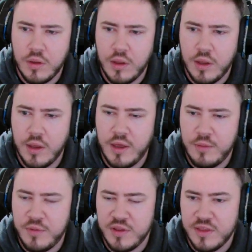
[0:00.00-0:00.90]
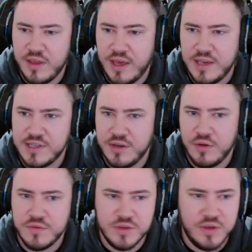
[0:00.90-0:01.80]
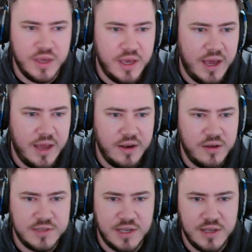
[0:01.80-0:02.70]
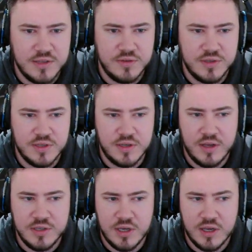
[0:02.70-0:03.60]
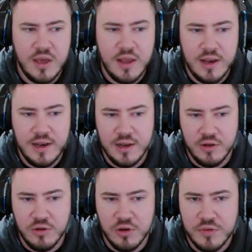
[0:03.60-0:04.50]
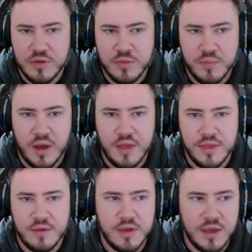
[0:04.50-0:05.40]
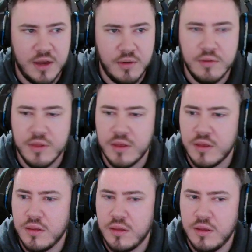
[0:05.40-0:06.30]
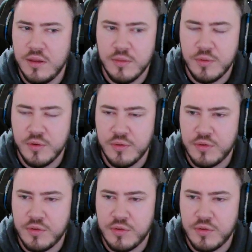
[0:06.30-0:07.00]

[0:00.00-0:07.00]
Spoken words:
Opening the ace-10 offsuit here and our 10-8 suited and hijack. Little loose, but I think we can get away with it in the pulls.